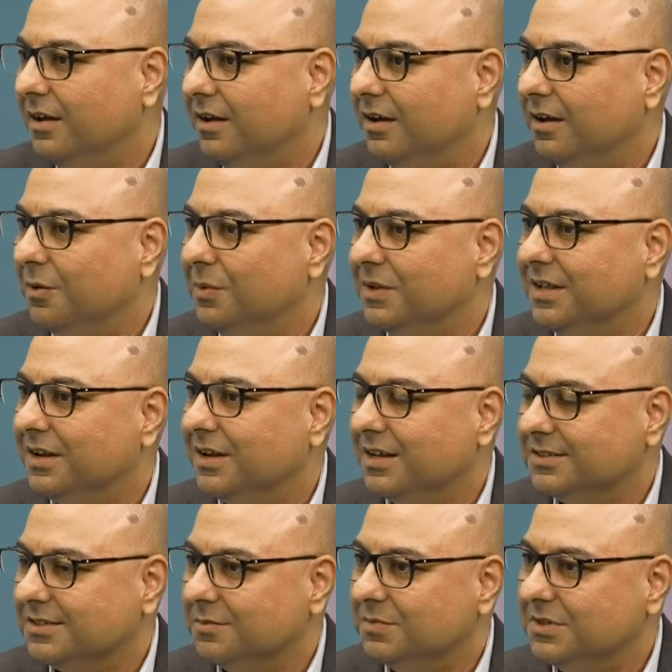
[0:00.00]
with our
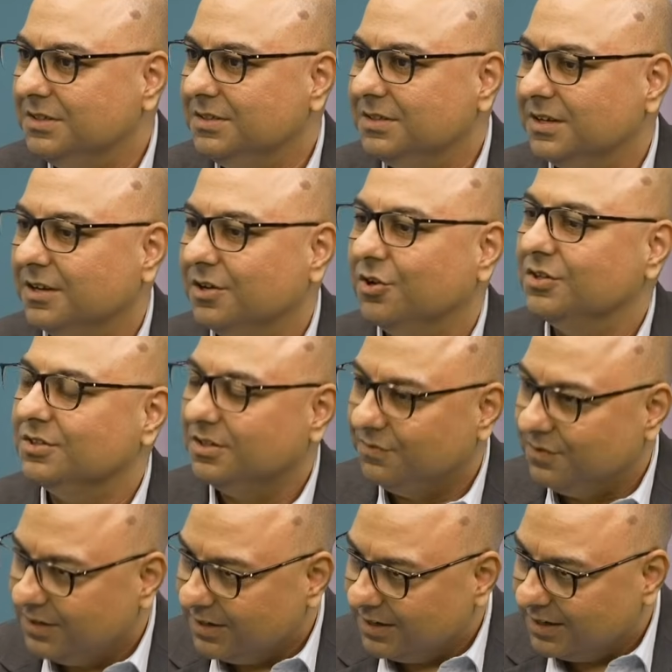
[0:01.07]
customers across
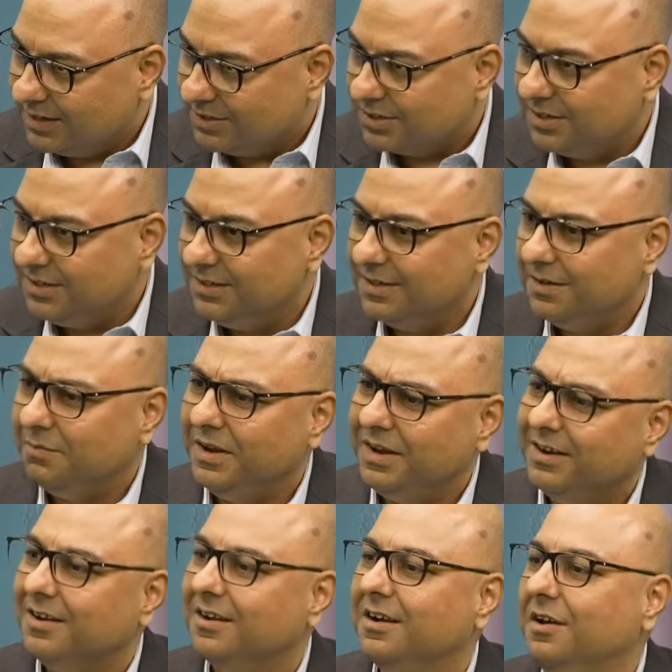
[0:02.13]
different industries and
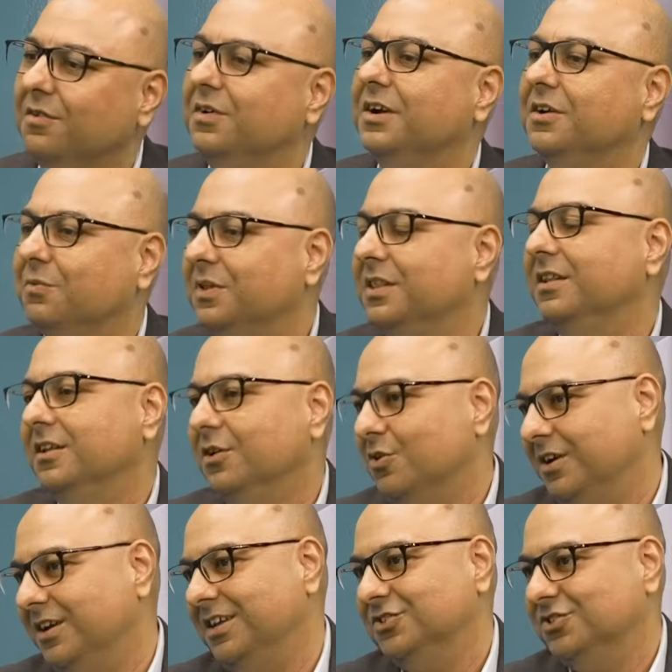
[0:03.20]
make it relevant within the
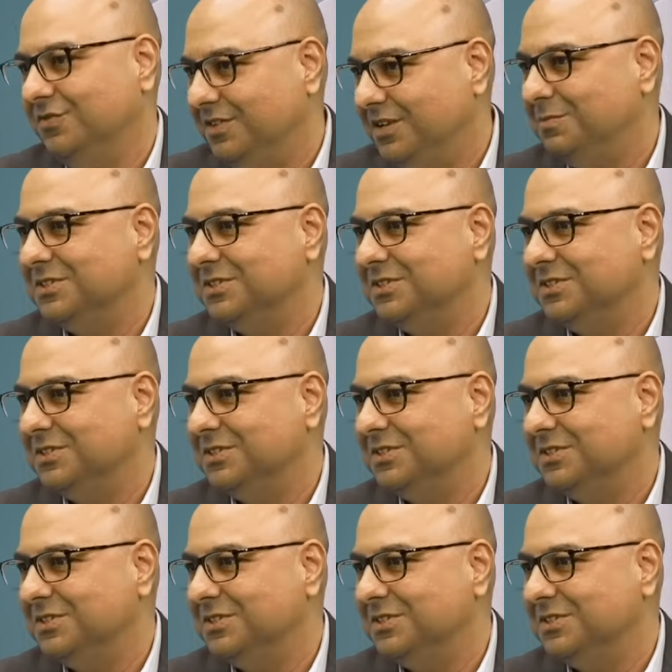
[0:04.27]
context of their